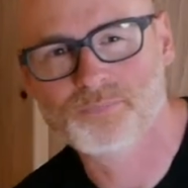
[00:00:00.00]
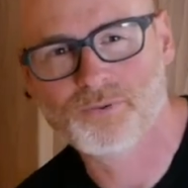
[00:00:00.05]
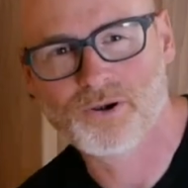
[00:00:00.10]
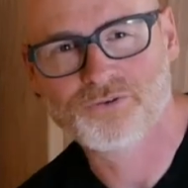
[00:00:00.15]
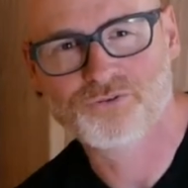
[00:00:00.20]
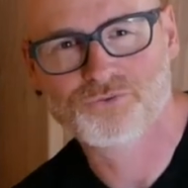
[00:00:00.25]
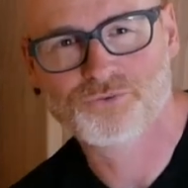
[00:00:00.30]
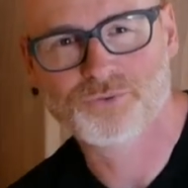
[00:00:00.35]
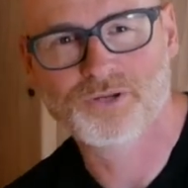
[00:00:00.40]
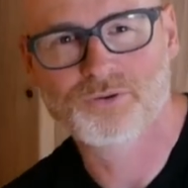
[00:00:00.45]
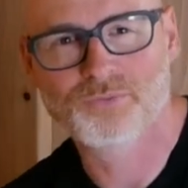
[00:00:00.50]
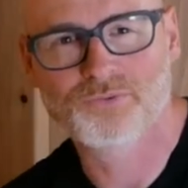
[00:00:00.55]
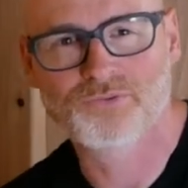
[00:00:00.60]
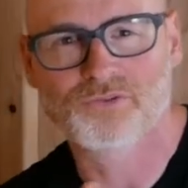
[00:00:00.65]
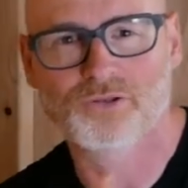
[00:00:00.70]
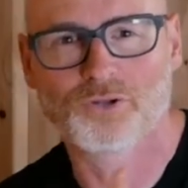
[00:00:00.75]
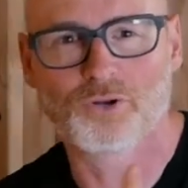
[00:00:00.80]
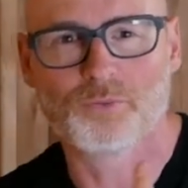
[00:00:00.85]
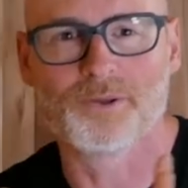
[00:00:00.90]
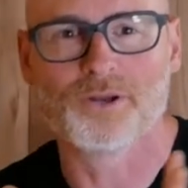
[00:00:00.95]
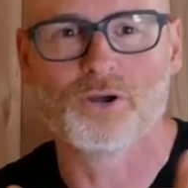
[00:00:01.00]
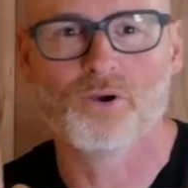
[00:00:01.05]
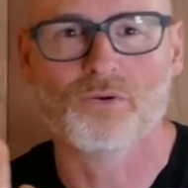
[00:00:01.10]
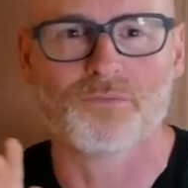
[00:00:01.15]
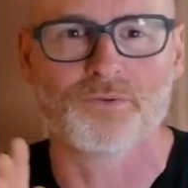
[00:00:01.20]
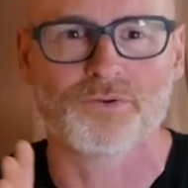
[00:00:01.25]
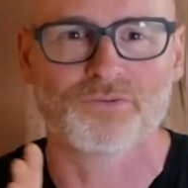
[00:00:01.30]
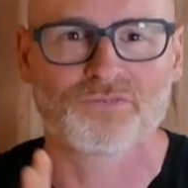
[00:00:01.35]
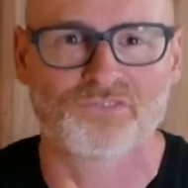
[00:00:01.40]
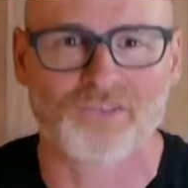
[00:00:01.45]
the pressure treated was a little bit
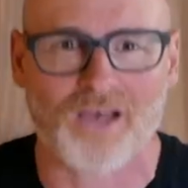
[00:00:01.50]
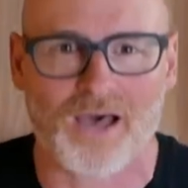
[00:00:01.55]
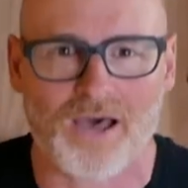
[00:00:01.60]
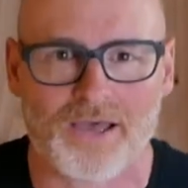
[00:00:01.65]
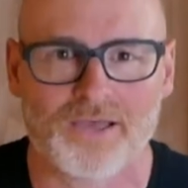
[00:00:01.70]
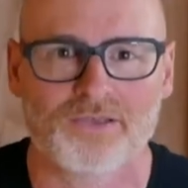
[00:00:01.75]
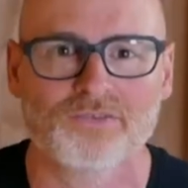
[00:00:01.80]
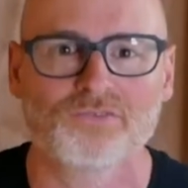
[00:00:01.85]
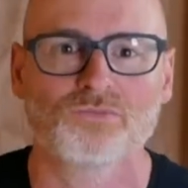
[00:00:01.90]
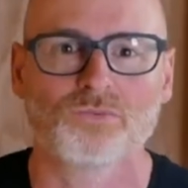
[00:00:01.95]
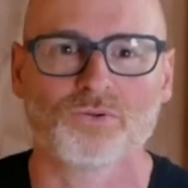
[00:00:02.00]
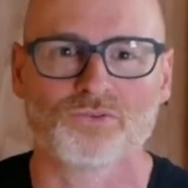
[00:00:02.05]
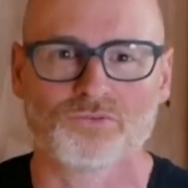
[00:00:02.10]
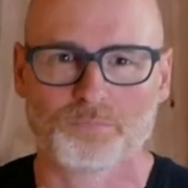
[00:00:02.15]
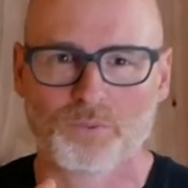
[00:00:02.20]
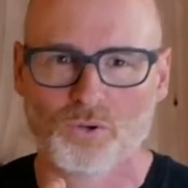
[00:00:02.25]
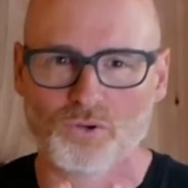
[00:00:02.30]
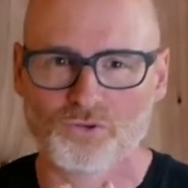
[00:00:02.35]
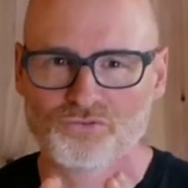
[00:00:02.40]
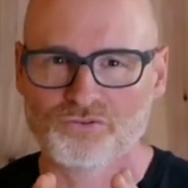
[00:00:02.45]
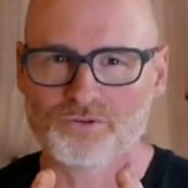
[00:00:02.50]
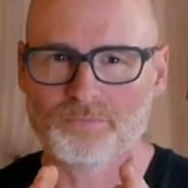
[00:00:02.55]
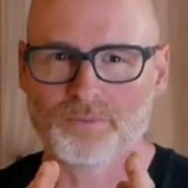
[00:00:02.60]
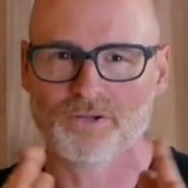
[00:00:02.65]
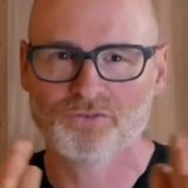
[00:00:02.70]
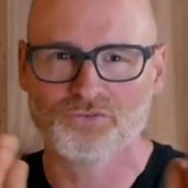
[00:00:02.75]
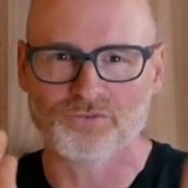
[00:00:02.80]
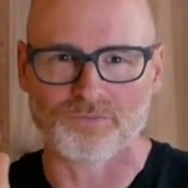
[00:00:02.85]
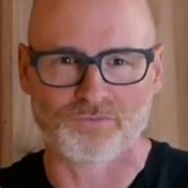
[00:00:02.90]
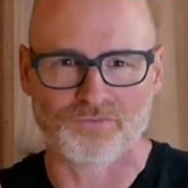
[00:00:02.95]
oversized, which pushed a
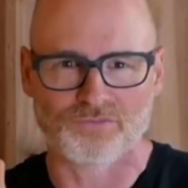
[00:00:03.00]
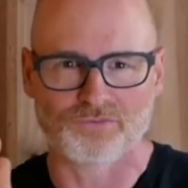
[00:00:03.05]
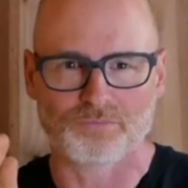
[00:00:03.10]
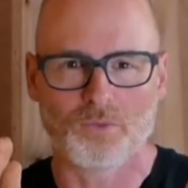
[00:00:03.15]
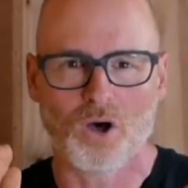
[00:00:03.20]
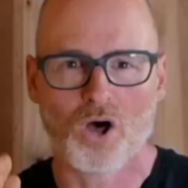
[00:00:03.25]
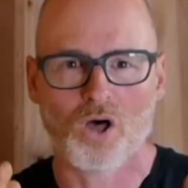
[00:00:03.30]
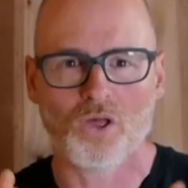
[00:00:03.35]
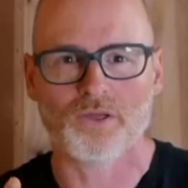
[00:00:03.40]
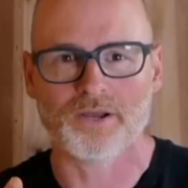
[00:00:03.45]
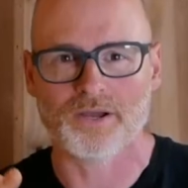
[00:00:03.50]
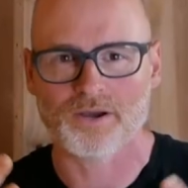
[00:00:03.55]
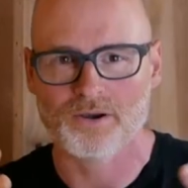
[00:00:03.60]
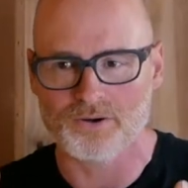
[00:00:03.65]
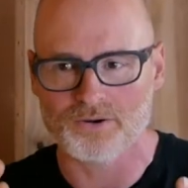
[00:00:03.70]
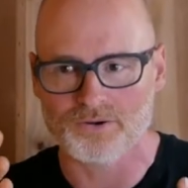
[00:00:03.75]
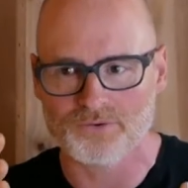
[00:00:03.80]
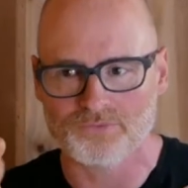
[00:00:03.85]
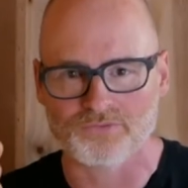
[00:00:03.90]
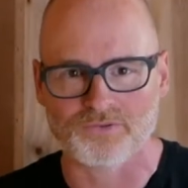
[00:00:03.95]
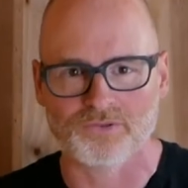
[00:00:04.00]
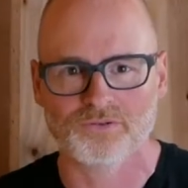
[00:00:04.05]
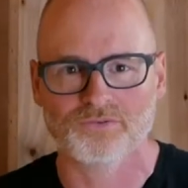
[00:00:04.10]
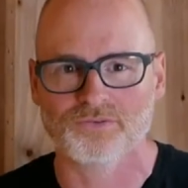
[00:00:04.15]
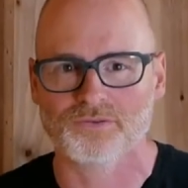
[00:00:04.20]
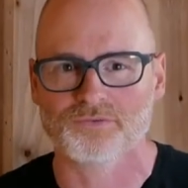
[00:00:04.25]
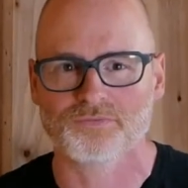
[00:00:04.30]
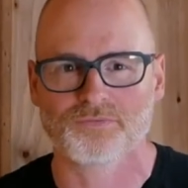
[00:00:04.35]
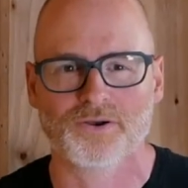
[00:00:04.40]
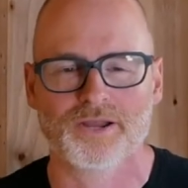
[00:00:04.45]
bunch of small errors
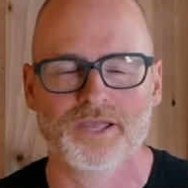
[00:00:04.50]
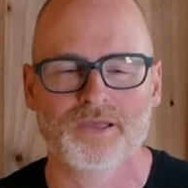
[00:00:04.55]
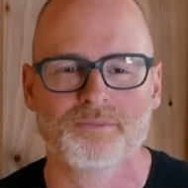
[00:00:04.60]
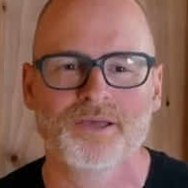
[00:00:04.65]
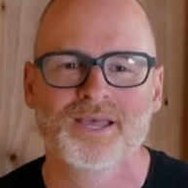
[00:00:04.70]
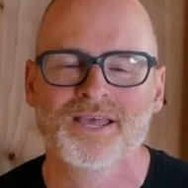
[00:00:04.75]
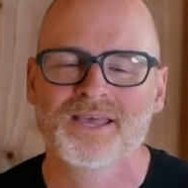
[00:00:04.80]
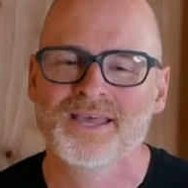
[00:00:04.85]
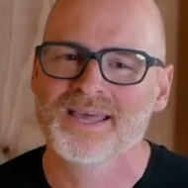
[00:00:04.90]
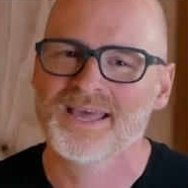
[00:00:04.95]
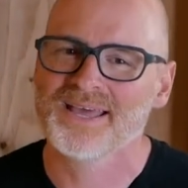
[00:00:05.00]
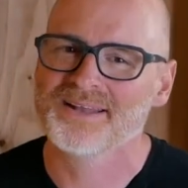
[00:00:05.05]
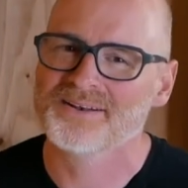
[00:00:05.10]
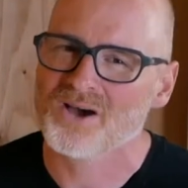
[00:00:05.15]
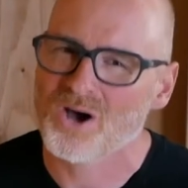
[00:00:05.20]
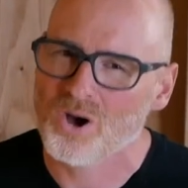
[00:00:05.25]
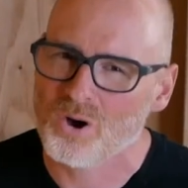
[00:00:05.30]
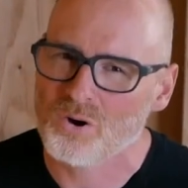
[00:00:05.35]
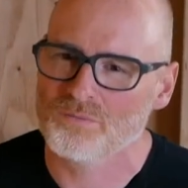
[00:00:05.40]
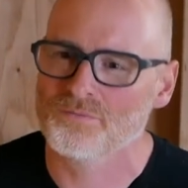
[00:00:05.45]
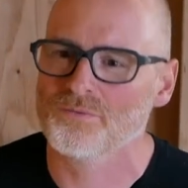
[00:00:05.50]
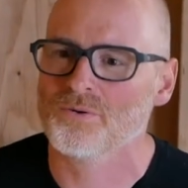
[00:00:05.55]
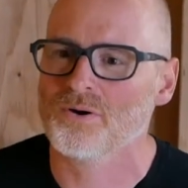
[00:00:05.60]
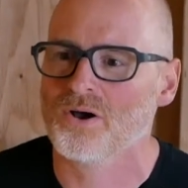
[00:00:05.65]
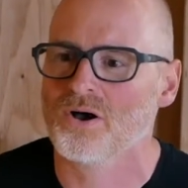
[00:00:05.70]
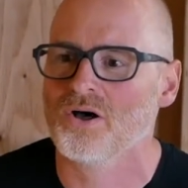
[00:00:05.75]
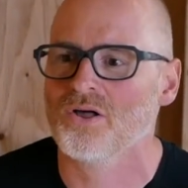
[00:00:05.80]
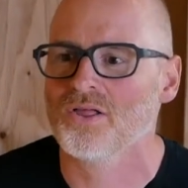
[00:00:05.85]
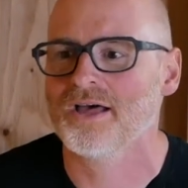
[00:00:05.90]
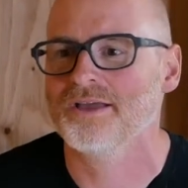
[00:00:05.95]
into the frame. And
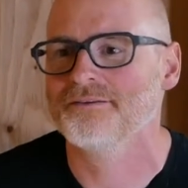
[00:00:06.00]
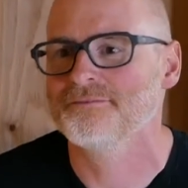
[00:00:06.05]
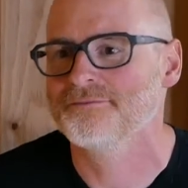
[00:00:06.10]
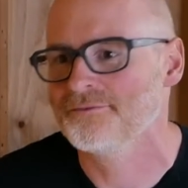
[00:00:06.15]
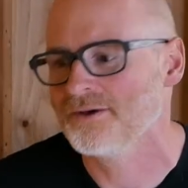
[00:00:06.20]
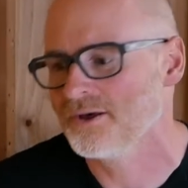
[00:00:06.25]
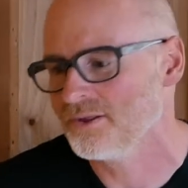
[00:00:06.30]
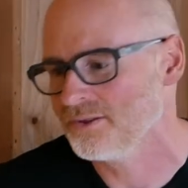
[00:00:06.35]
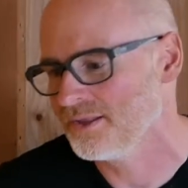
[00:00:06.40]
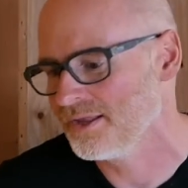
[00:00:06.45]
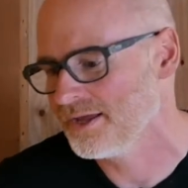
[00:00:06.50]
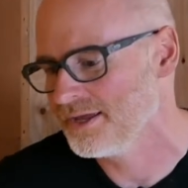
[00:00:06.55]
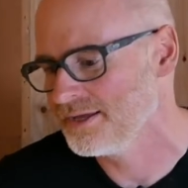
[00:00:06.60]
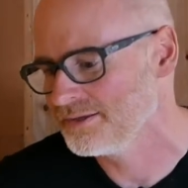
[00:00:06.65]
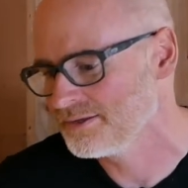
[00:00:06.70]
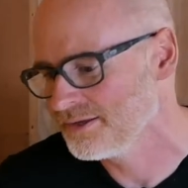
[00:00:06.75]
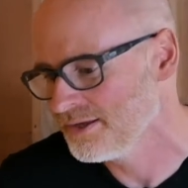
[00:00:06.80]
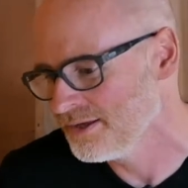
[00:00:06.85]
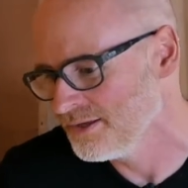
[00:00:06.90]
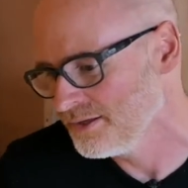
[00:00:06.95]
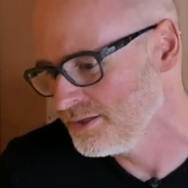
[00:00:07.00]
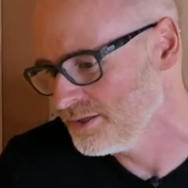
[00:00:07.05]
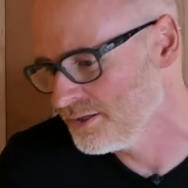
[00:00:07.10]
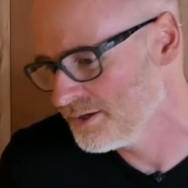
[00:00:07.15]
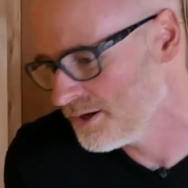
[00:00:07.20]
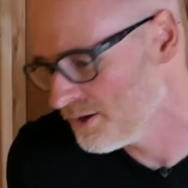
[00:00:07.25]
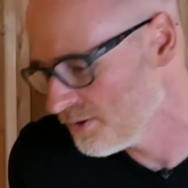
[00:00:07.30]
overall, I felt like, you